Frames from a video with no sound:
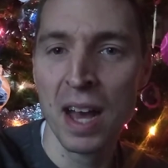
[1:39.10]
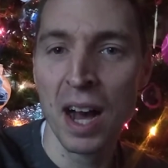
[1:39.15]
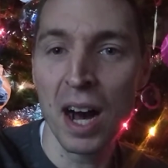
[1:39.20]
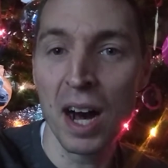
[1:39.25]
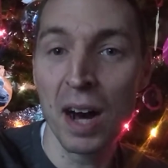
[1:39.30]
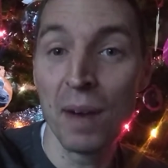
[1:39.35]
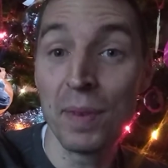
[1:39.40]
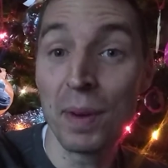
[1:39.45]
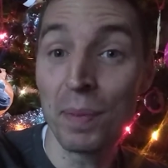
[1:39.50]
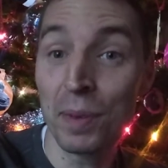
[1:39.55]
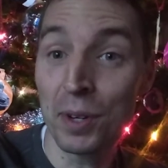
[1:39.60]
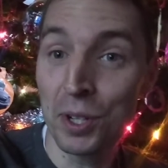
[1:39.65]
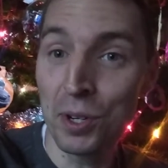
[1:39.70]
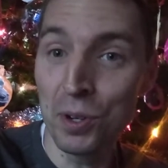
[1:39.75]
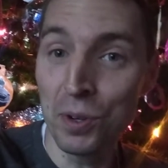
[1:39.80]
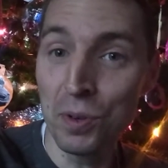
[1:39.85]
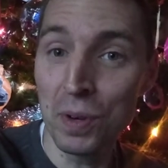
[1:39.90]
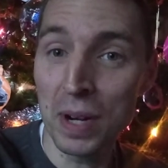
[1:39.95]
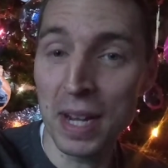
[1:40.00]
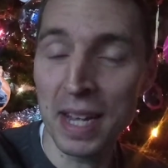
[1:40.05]
Number
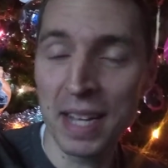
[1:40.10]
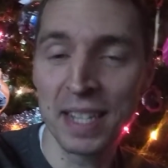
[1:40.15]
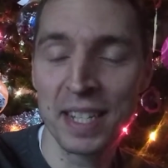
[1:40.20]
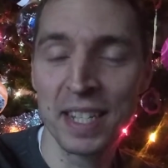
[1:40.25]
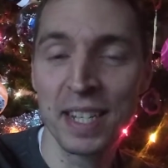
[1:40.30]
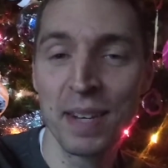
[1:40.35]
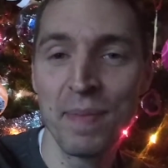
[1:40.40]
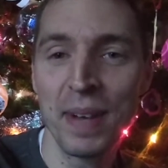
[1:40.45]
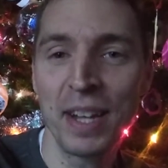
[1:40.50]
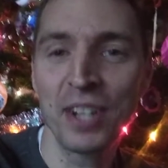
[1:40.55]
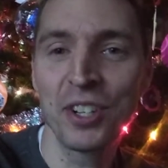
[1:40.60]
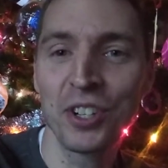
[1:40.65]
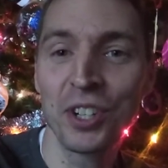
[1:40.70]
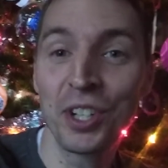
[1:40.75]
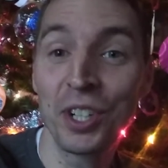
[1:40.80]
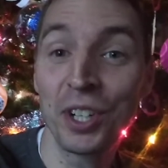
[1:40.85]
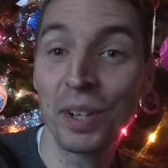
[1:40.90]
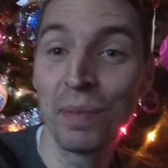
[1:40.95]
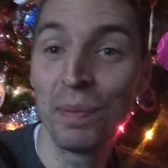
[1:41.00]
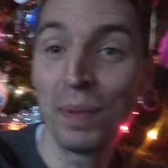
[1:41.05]
two is to make sure
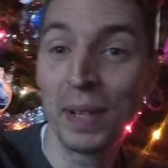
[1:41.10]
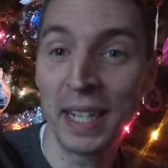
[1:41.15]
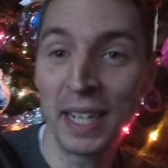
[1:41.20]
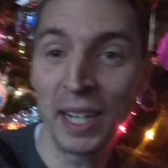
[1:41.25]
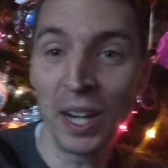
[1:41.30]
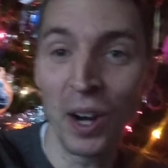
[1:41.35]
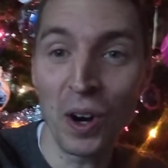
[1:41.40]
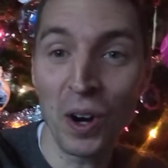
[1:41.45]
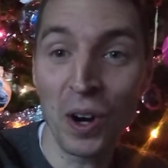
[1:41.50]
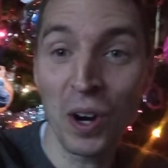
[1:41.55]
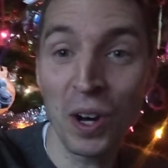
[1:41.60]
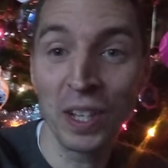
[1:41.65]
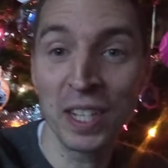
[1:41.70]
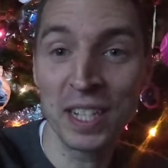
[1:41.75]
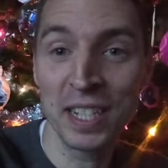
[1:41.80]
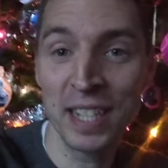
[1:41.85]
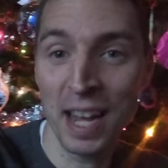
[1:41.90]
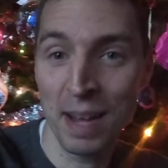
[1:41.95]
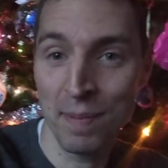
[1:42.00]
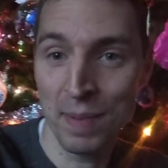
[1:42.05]
you're completing all
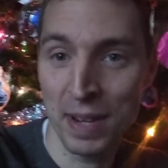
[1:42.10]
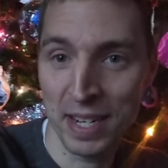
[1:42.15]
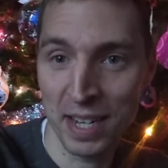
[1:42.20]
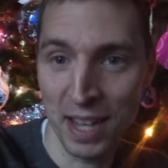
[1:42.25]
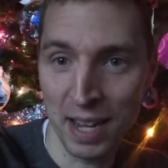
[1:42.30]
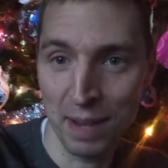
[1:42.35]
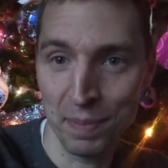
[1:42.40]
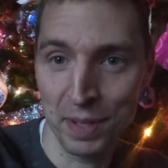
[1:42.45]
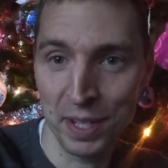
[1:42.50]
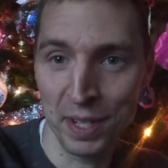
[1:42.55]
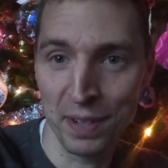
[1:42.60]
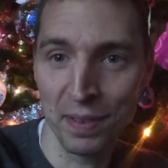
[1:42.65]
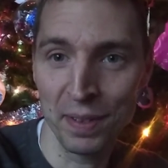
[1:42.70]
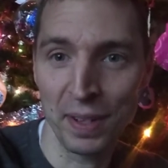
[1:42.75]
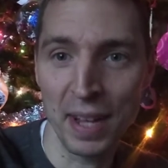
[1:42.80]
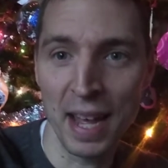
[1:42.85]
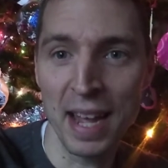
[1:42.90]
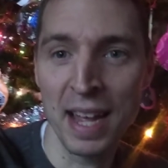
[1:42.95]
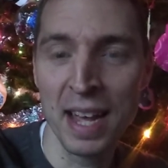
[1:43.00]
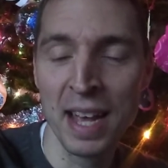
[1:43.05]
assignment types.
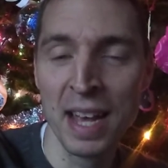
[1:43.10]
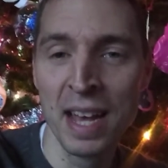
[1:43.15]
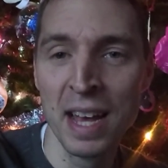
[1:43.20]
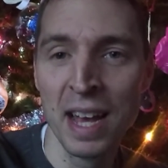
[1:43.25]
Okay?